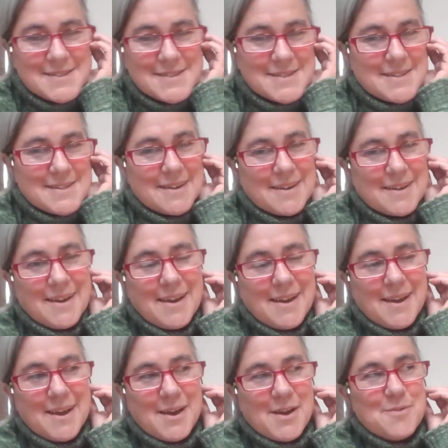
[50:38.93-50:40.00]
It's just like
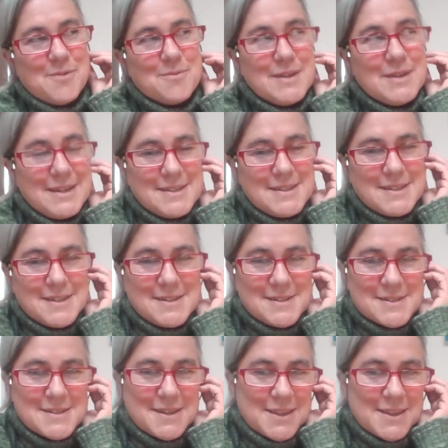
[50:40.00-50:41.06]
really
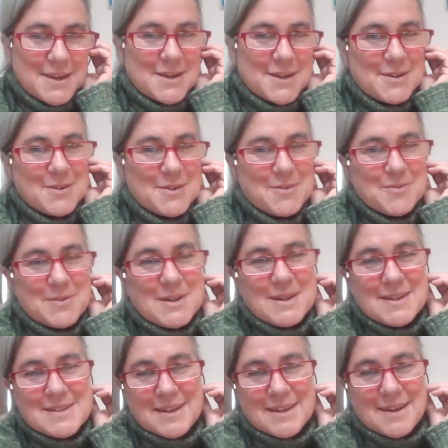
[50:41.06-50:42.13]
tedious, I think,
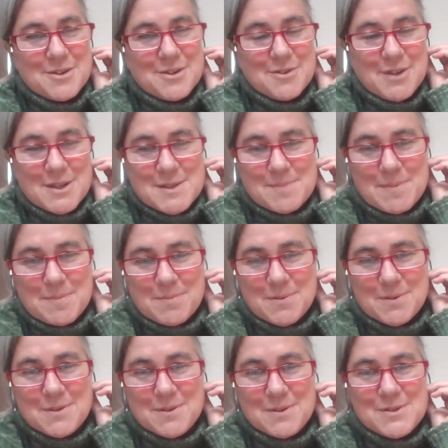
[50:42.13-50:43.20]
re-knitting. I know lots of
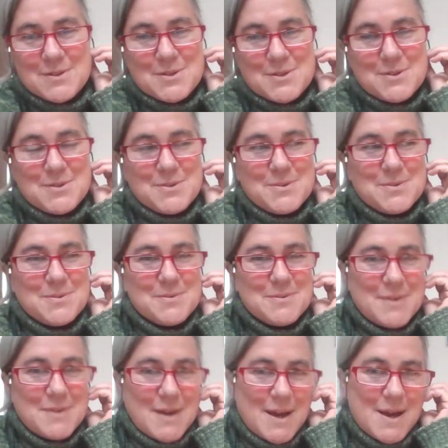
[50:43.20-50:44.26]
people
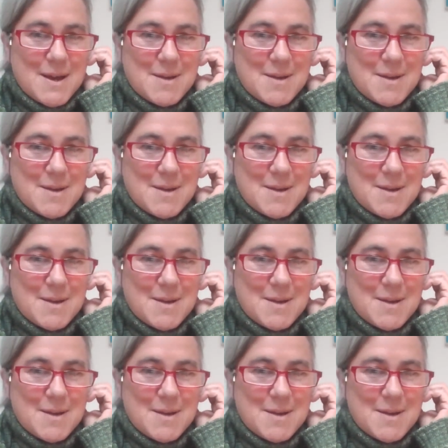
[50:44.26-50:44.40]
do,